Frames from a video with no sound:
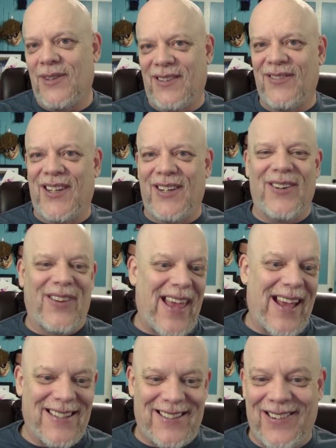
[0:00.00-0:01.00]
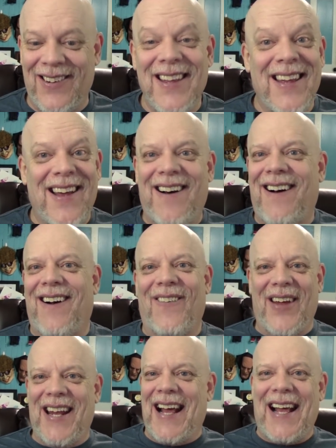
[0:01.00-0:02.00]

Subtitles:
We knew that, so, oh man,